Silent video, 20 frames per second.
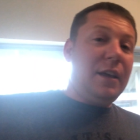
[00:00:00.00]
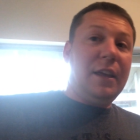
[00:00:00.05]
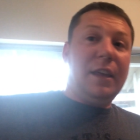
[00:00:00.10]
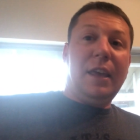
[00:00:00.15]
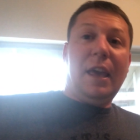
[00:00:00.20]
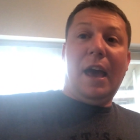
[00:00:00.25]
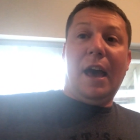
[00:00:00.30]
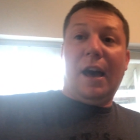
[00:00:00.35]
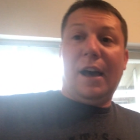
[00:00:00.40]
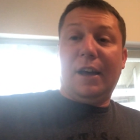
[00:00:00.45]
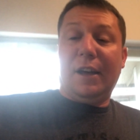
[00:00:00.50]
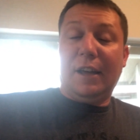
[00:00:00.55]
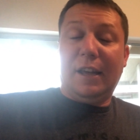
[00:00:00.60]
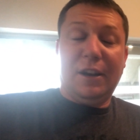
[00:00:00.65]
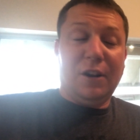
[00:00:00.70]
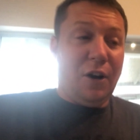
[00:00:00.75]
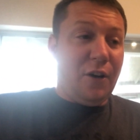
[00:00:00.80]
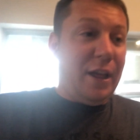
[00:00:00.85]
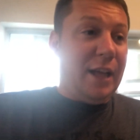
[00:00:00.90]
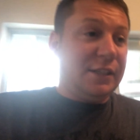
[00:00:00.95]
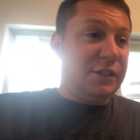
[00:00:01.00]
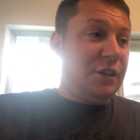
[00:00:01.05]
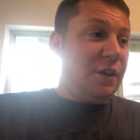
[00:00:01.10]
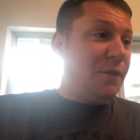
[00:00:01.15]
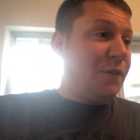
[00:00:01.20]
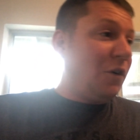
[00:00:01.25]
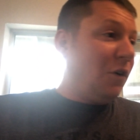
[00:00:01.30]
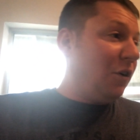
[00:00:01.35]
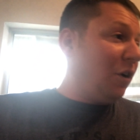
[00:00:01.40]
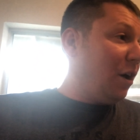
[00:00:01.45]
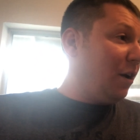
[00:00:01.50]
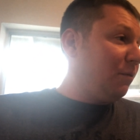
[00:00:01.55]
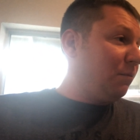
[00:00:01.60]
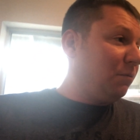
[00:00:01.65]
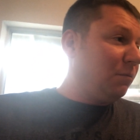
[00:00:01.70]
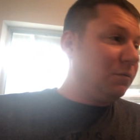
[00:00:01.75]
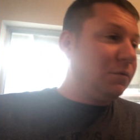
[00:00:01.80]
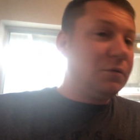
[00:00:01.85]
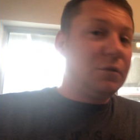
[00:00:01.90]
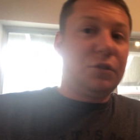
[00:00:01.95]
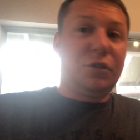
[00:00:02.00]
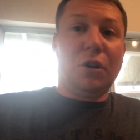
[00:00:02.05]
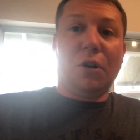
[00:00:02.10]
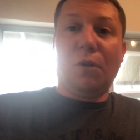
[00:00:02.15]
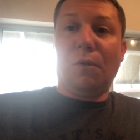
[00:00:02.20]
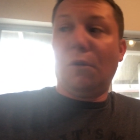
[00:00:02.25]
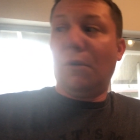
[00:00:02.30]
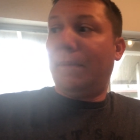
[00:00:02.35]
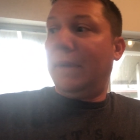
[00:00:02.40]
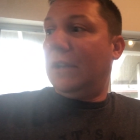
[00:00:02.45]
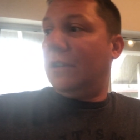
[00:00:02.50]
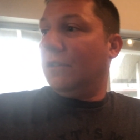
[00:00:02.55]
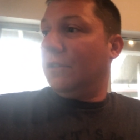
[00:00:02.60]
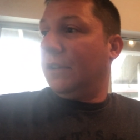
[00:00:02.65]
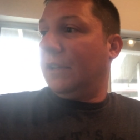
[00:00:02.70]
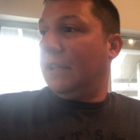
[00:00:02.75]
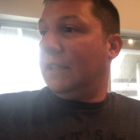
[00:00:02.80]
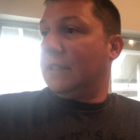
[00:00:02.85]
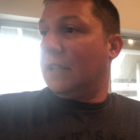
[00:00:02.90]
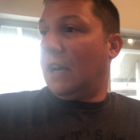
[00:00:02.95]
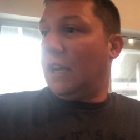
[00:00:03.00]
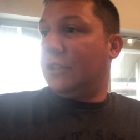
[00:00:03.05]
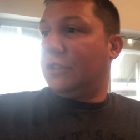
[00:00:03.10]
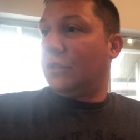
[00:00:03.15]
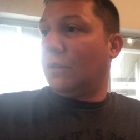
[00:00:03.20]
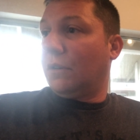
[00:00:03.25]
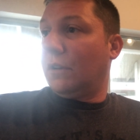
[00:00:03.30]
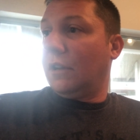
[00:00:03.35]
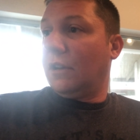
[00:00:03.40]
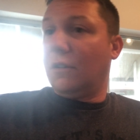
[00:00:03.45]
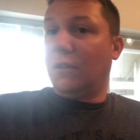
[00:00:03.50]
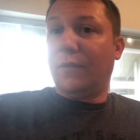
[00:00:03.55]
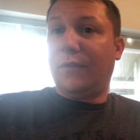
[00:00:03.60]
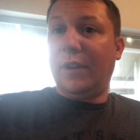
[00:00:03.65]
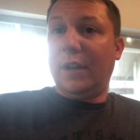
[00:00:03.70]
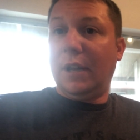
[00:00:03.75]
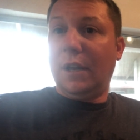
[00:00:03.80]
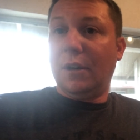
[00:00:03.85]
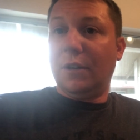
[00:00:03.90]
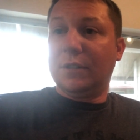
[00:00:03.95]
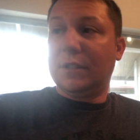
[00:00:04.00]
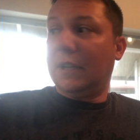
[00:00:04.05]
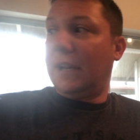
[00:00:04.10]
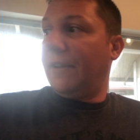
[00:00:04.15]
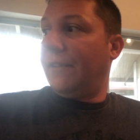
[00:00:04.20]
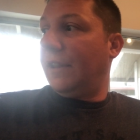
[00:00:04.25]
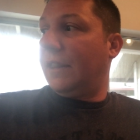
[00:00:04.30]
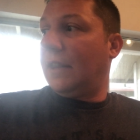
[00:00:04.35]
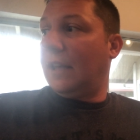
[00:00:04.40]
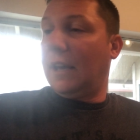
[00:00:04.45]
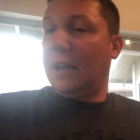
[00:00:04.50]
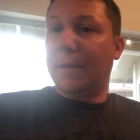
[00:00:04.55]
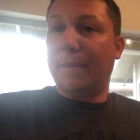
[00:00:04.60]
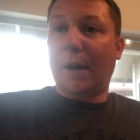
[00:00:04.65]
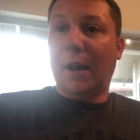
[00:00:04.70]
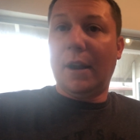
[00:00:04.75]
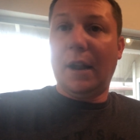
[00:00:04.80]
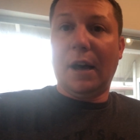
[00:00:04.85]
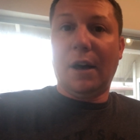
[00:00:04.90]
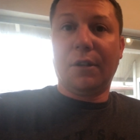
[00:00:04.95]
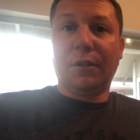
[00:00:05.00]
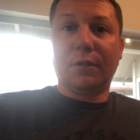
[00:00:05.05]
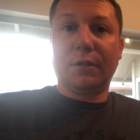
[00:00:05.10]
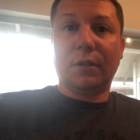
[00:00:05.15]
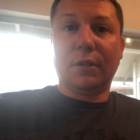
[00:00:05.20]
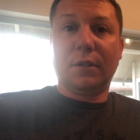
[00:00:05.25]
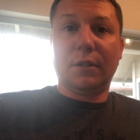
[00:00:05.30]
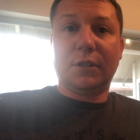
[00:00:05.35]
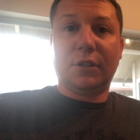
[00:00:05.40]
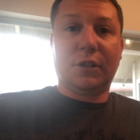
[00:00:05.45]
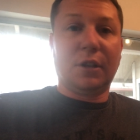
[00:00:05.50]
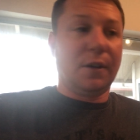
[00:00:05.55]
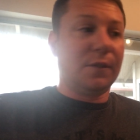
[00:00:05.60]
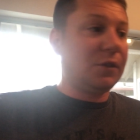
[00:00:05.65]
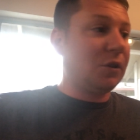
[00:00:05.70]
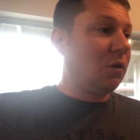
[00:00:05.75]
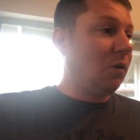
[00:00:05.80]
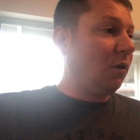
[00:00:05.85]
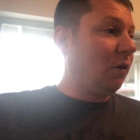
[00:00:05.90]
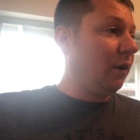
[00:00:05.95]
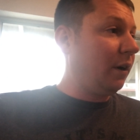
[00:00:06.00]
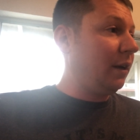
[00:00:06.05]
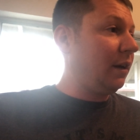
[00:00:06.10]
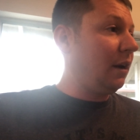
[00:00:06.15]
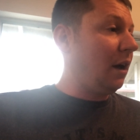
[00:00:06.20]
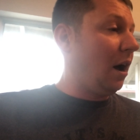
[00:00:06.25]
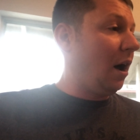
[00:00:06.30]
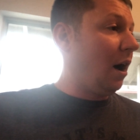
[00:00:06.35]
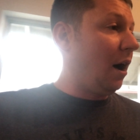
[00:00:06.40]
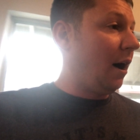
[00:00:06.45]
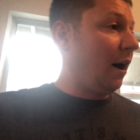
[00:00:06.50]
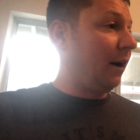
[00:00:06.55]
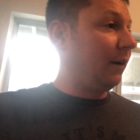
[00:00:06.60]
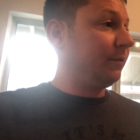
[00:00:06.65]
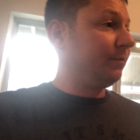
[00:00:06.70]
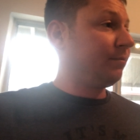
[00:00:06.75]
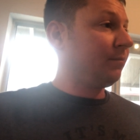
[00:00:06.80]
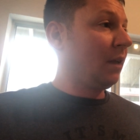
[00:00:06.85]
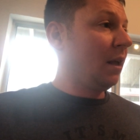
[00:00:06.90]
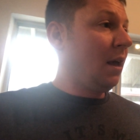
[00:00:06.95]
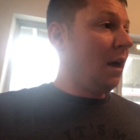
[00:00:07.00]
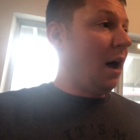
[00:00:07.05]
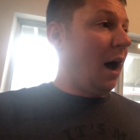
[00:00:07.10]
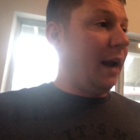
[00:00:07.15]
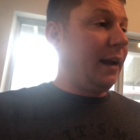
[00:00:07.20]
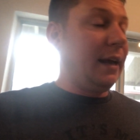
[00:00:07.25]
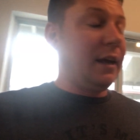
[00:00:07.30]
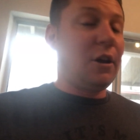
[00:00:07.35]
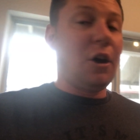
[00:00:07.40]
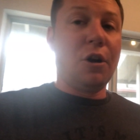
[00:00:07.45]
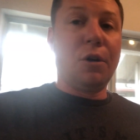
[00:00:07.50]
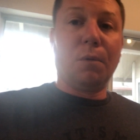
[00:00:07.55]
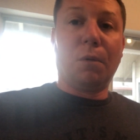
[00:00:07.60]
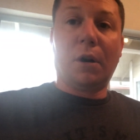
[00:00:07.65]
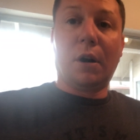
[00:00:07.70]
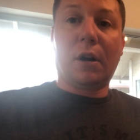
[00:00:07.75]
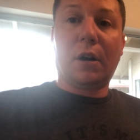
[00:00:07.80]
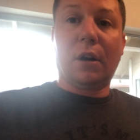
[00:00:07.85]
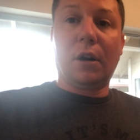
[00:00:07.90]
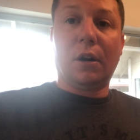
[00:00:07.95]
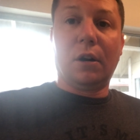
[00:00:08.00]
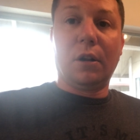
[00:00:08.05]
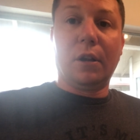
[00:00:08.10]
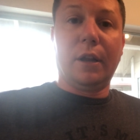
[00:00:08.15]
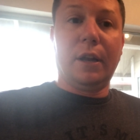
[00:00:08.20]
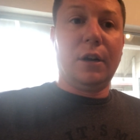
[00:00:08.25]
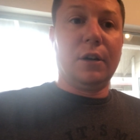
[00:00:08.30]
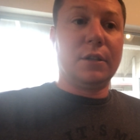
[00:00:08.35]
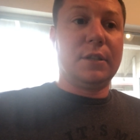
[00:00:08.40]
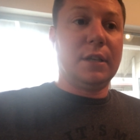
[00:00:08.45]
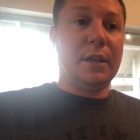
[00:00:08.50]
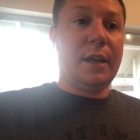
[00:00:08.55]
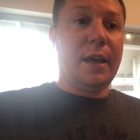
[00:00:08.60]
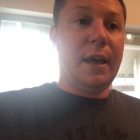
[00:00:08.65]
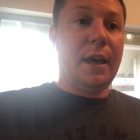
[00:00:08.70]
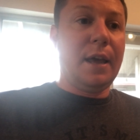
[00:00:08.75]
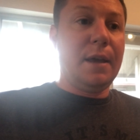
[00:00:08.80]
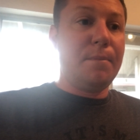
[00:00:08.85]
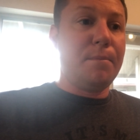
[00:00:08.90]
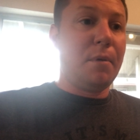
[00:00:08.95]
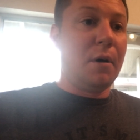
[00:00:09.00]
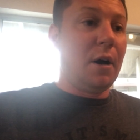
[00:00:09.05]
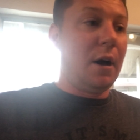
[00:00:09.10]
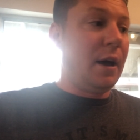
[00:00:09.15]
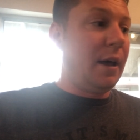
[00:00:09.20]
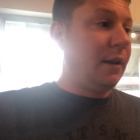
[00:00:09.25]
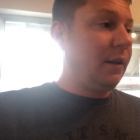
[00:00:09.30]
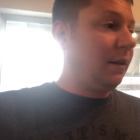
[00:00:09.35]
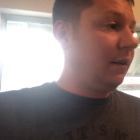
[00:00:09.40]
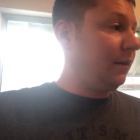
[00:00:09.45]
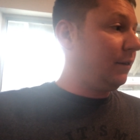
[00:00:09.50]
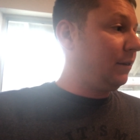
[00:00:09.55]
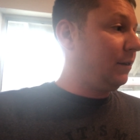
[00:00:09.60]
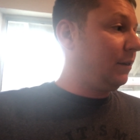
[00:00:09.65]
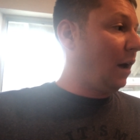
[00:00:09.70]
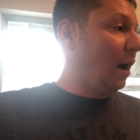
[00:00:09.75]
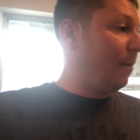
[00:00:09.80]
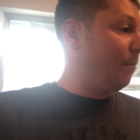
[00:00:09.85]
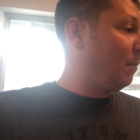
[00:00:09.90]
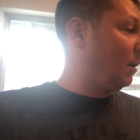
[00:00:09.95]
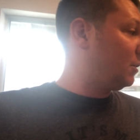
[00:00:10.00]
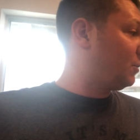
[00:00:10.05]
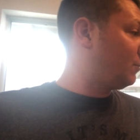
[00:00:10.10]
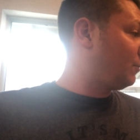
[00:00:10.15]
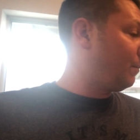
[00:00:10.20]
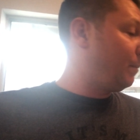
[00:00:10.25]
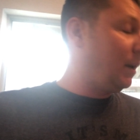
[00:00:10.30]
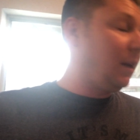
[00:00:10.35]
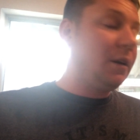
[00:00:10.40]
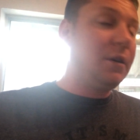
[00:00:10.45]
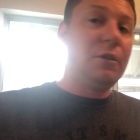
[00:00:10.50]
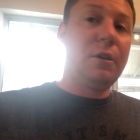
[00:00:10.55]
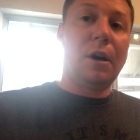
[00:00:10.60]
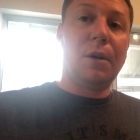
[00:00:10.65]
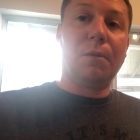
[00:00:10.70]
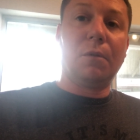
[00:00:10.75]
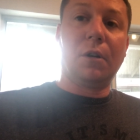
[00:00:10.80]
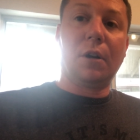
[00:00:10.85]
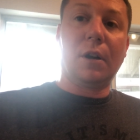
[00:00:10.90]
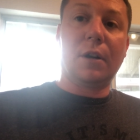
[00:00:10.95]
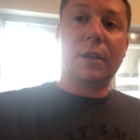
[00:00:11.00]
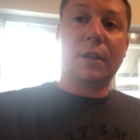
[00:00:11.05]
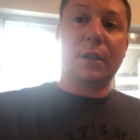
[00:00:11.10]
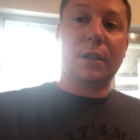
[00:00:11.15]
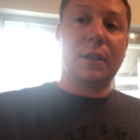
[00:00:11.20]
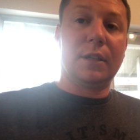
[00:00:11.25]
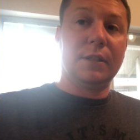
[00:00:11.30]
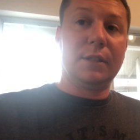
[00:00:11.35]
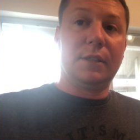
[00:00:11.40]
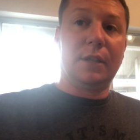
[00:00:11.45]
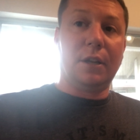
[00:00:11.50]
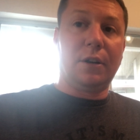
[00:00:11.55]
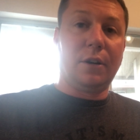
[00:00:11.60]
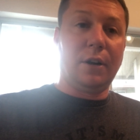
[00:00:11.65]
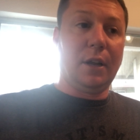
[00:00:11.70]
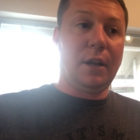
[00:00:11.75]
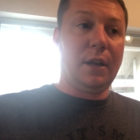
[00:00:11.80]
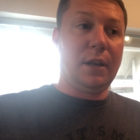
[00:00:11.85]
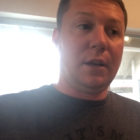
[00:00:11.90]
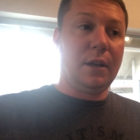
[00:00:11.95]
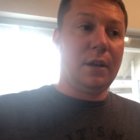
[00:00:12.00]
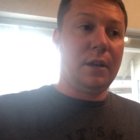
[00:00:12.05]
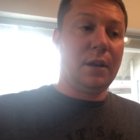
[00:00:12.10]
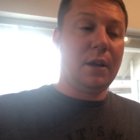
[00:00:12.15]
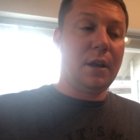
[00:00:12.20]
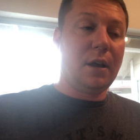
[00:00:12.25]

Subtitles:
Yeah, and all that stuff going on. So we'll be doing these short little videos and everything about how stuff's going. I did go to work earlier today, but not much for me to do at work considering